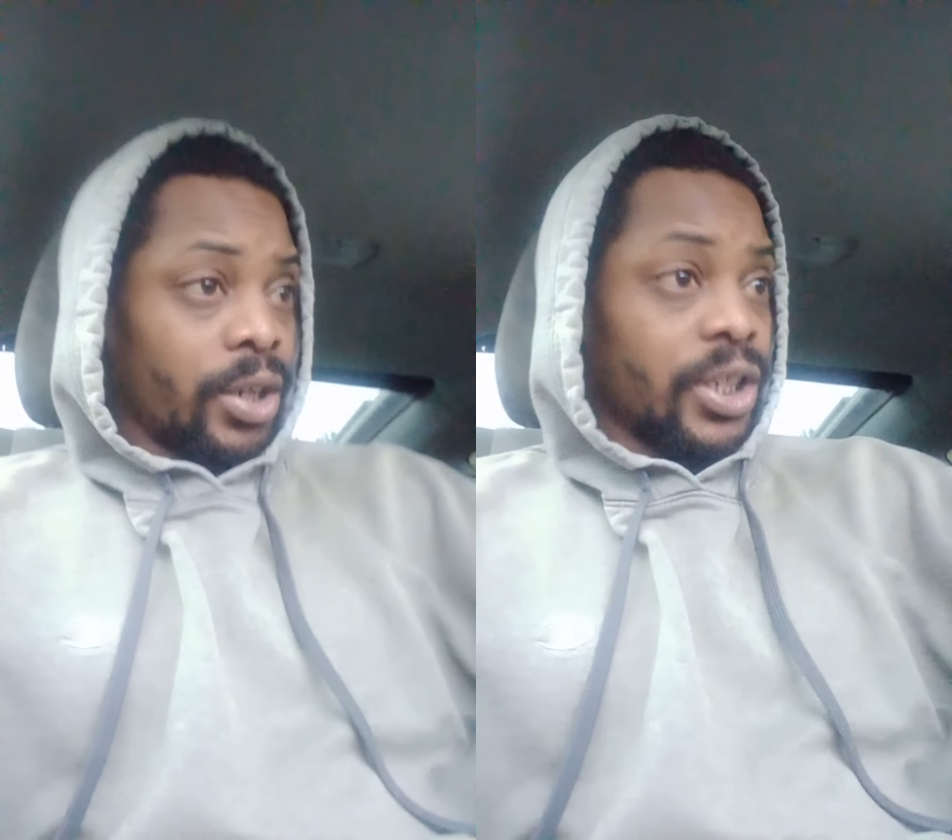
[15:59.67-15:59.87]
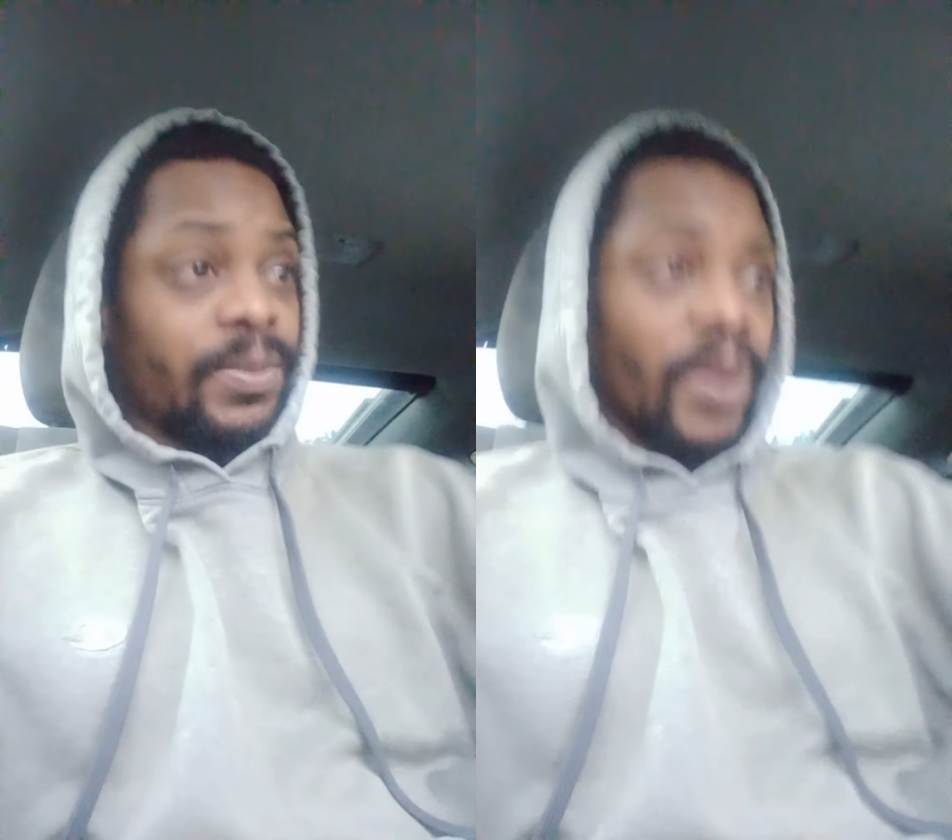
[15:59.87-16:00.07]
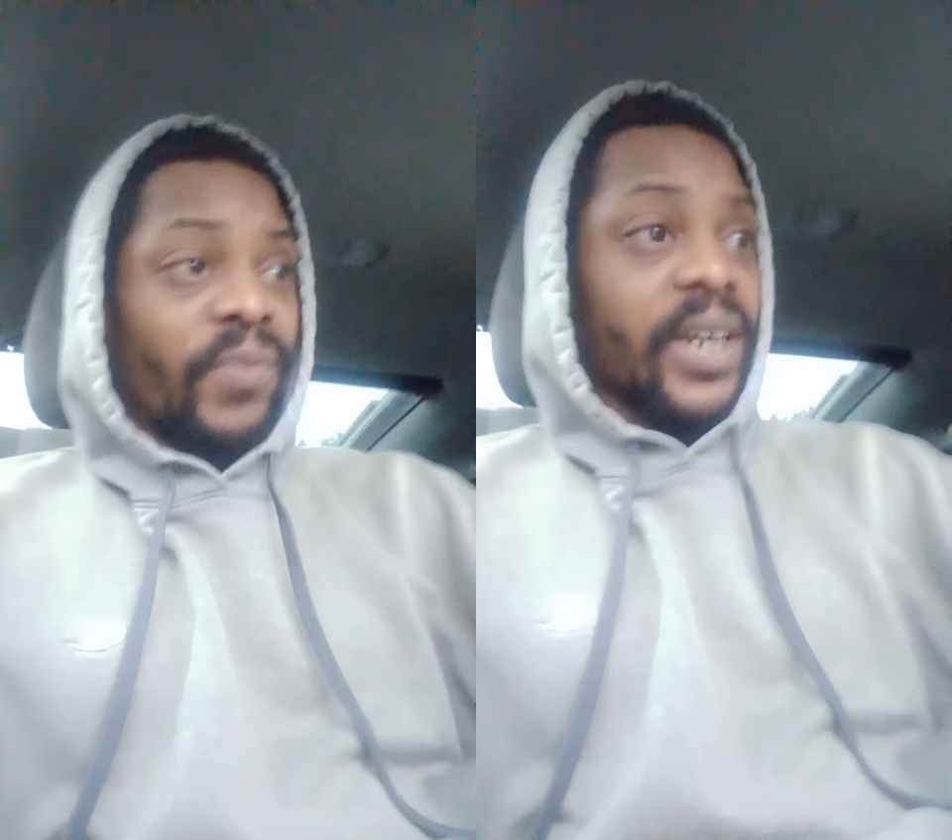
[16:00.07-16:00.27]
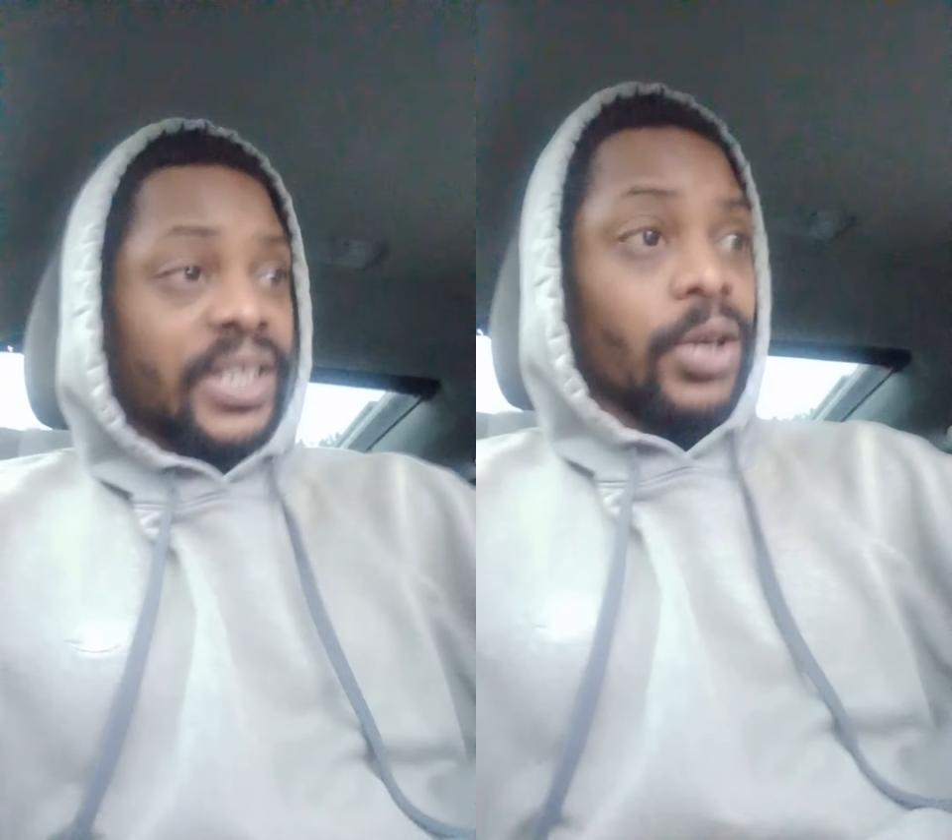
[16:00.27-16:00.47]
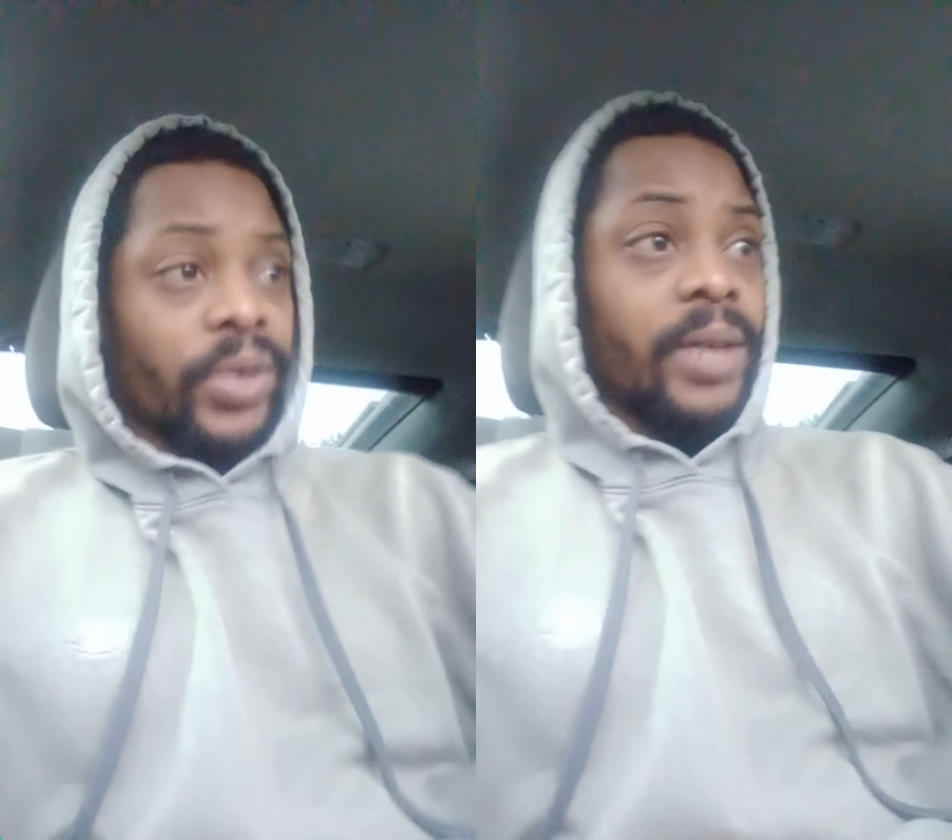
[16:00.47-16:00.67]
this motherfucker
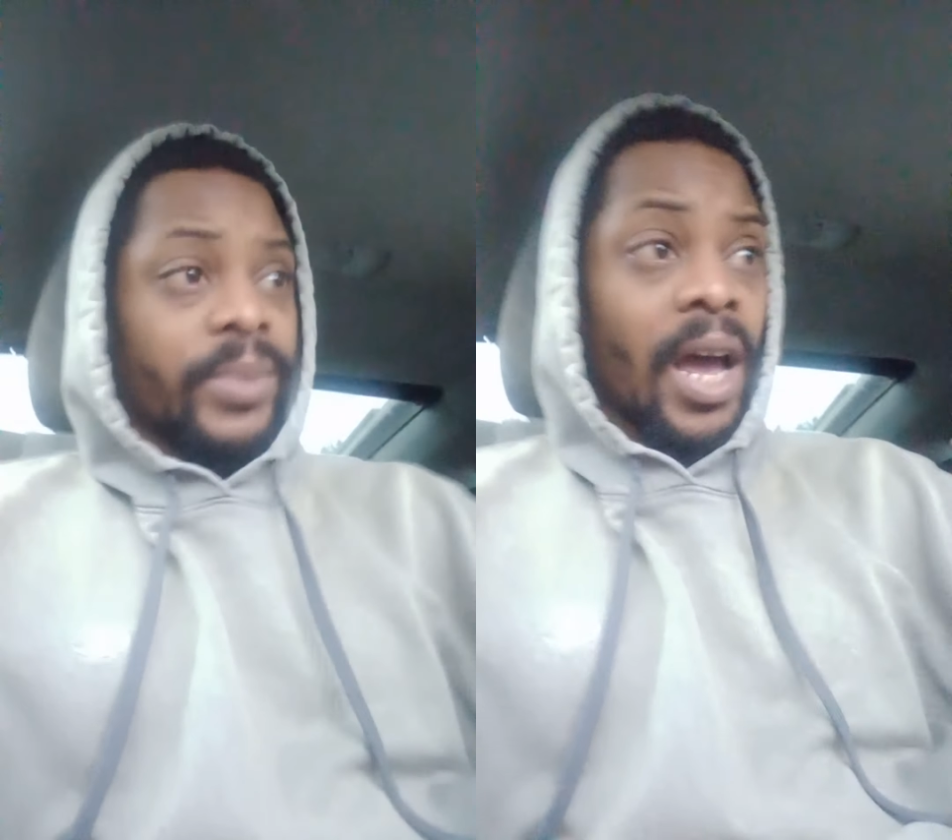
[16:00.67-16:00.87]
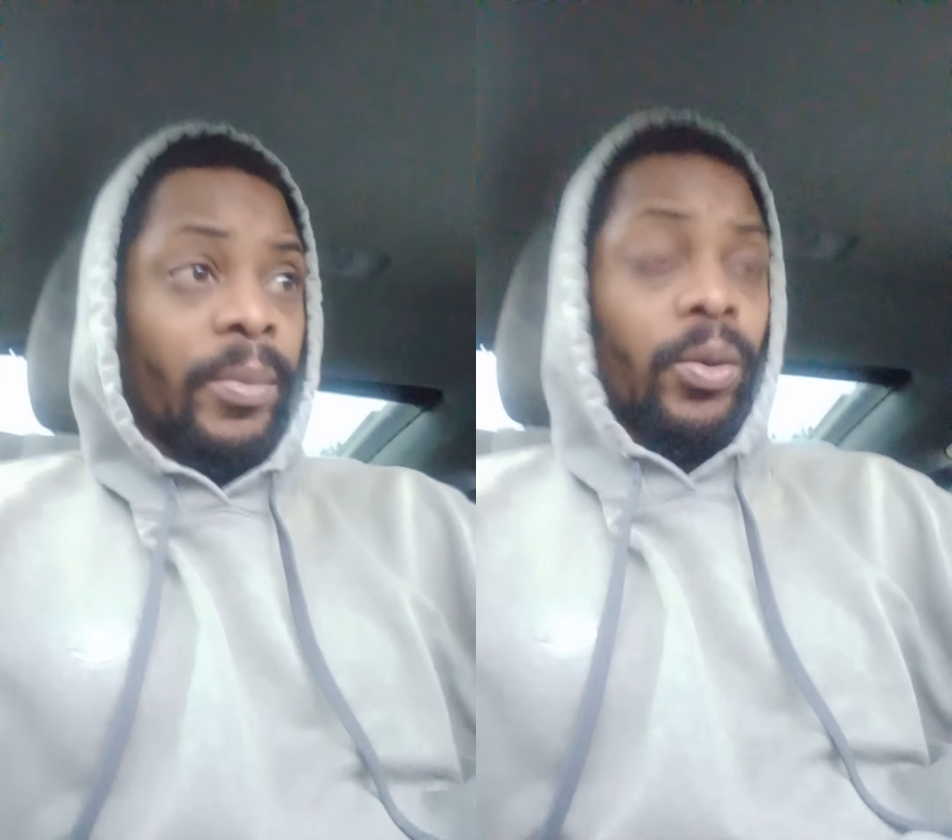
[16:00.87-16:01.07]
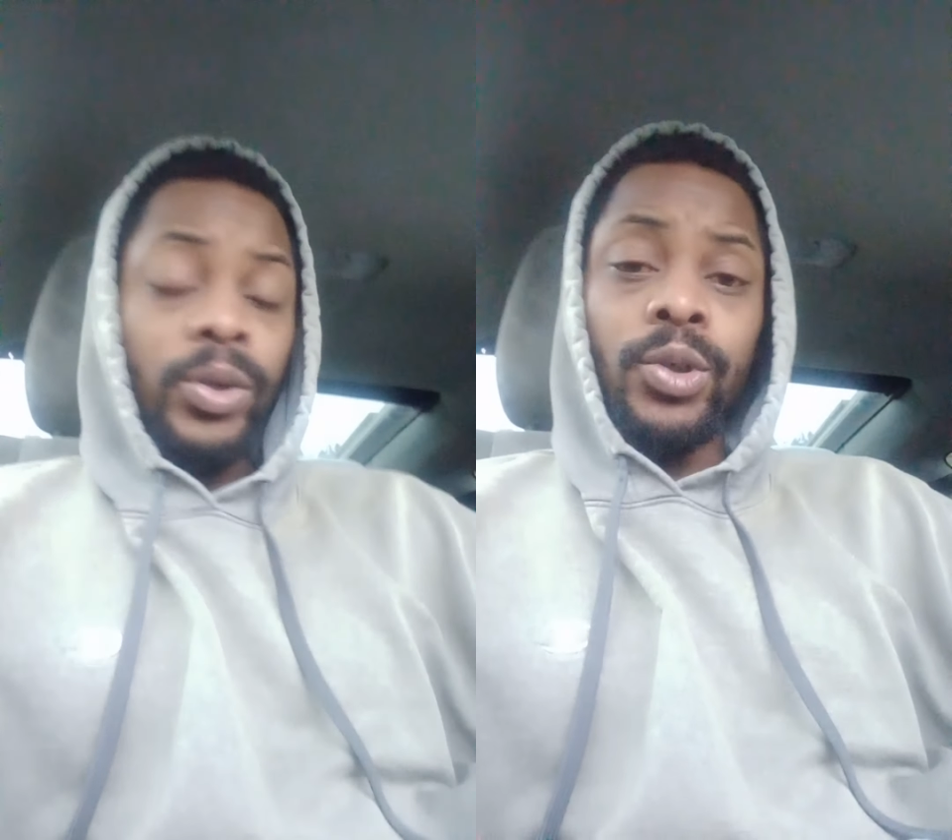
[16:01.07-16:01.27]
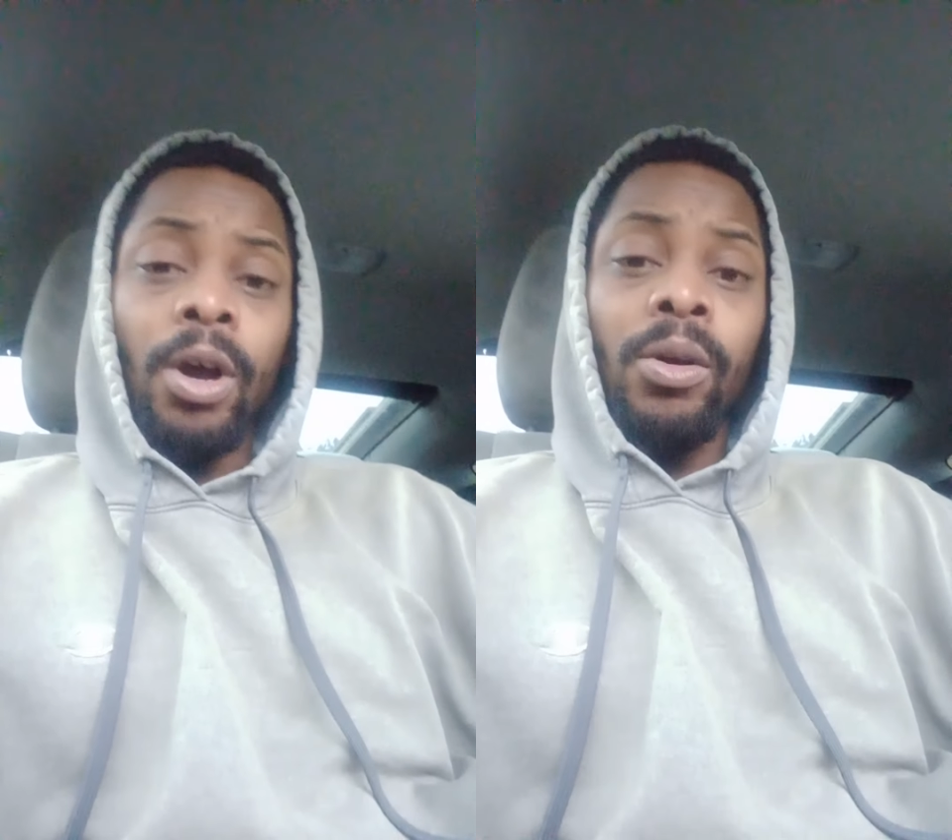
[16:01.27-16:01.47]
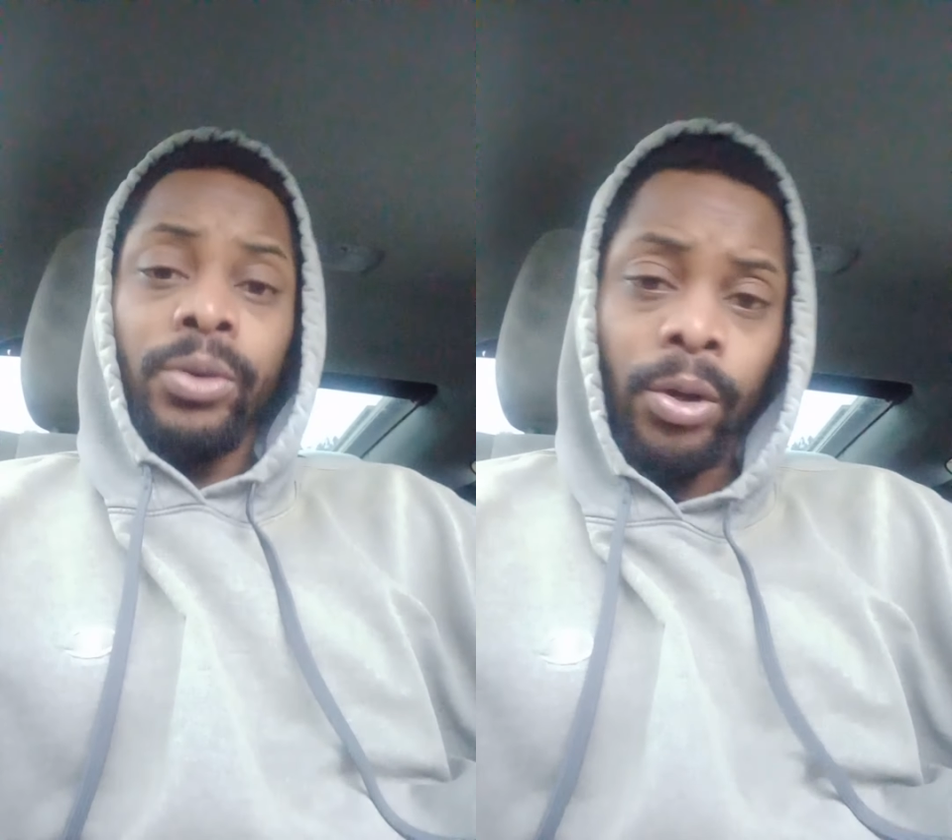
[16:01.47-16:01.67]
still keep coming, what you
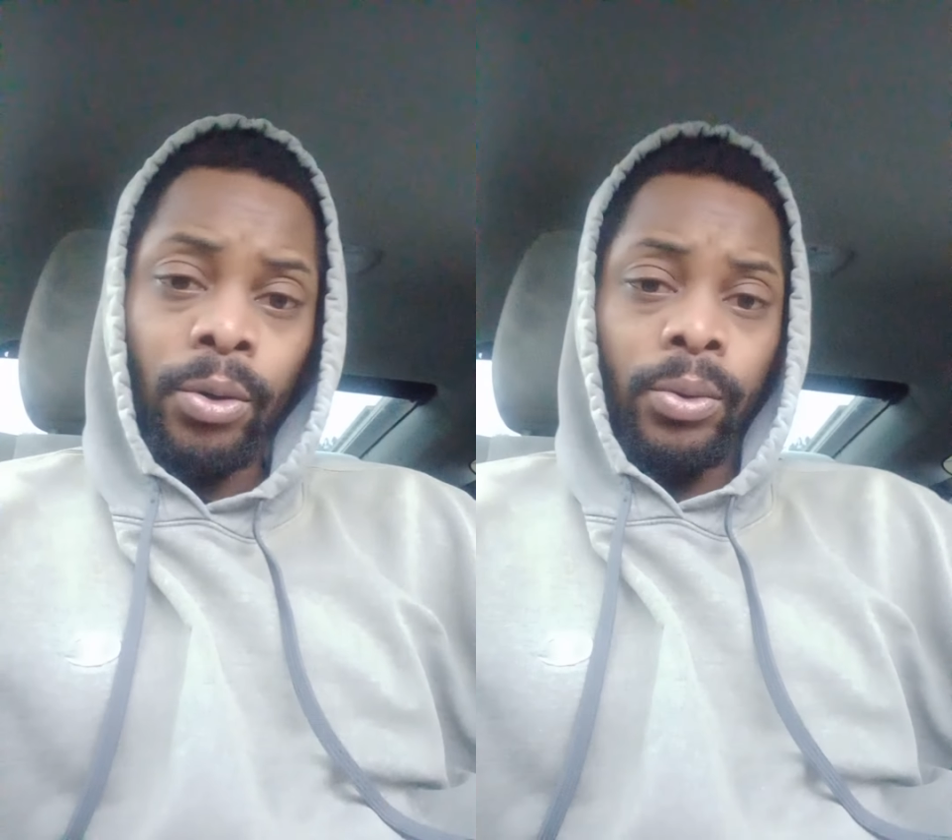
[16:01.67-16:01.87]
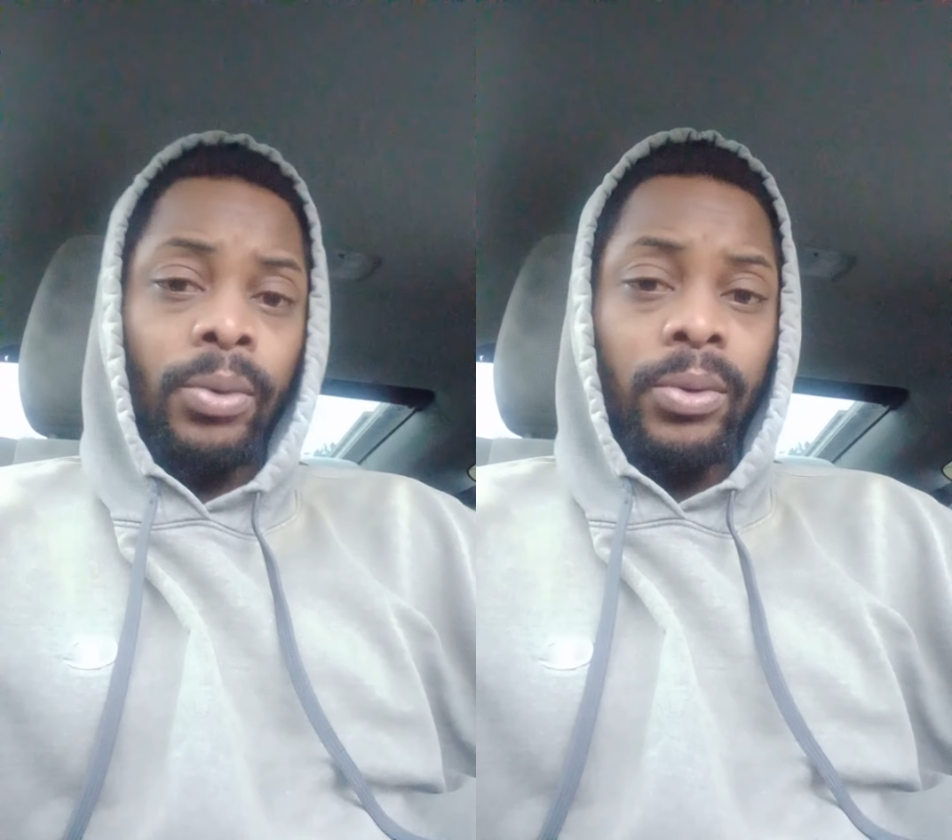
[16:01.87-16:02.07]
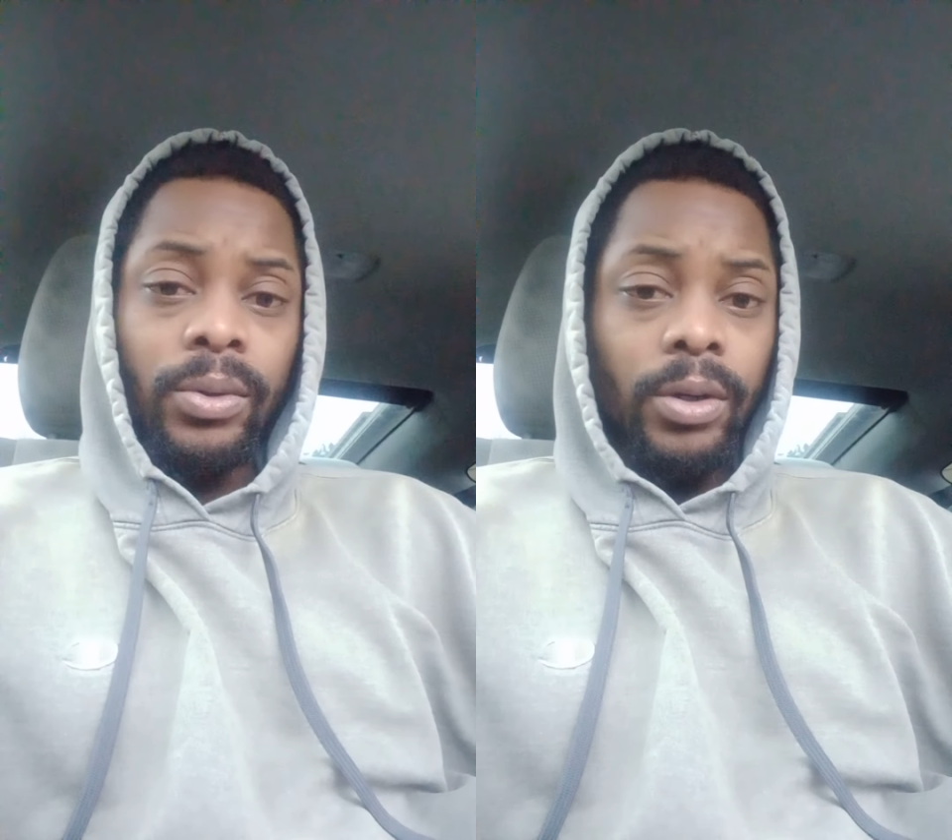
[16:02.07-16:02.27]
gonna do?